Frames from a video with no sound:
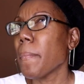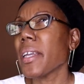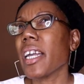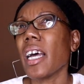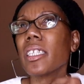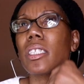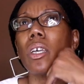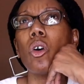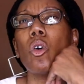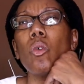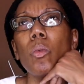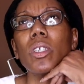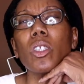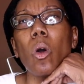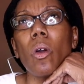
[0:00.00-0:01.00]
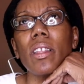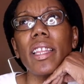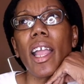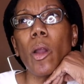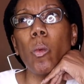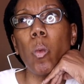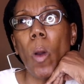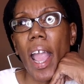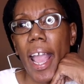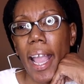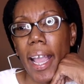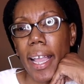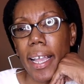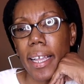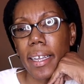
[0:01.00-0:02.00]
Because who was on their
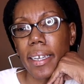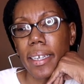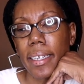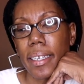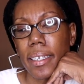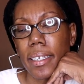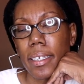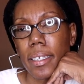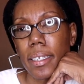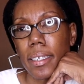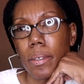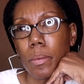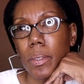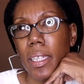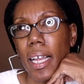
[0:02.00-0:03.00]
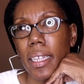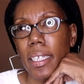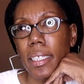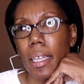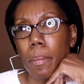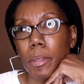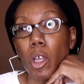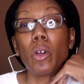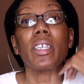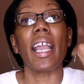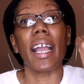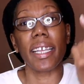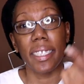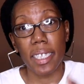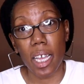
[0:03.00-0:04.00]
way? Was that this episode?
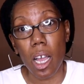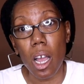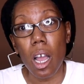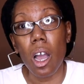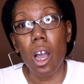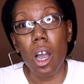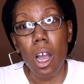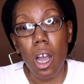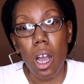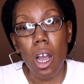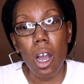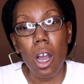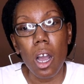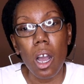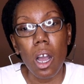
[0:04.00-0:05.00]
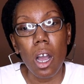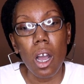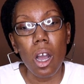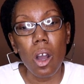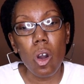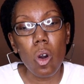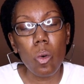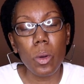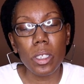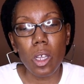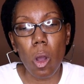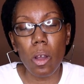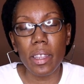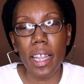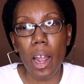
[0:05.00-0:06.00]
Yes. Who
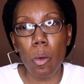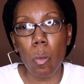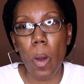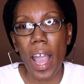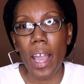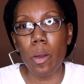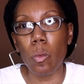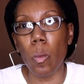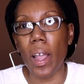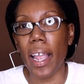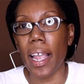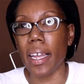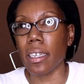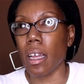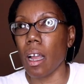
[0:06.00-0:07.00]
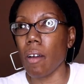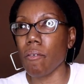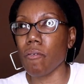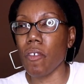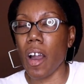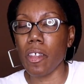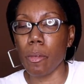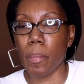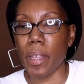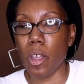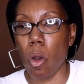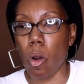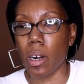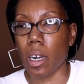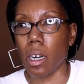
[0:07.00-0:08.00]
was on their way when Father
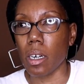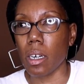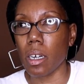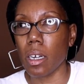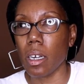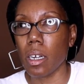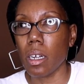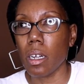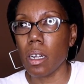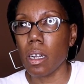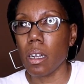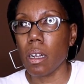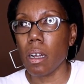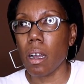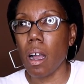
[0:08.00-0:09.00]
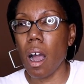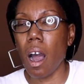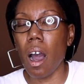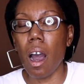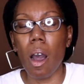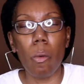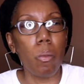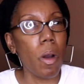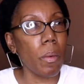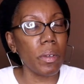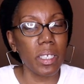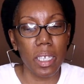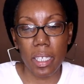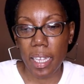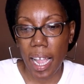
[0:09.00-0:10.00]
Bjorka,
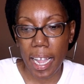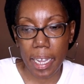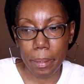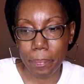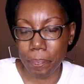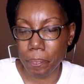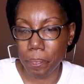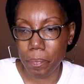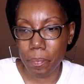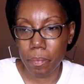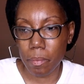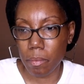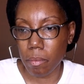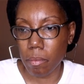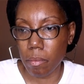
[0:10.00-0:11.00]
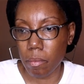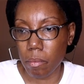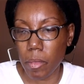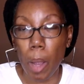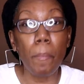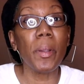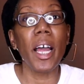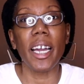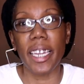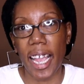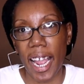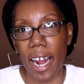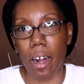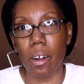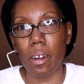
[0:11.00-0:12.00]
what was his name?
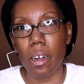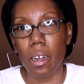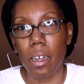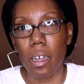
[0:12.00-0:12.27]
Bloodhair.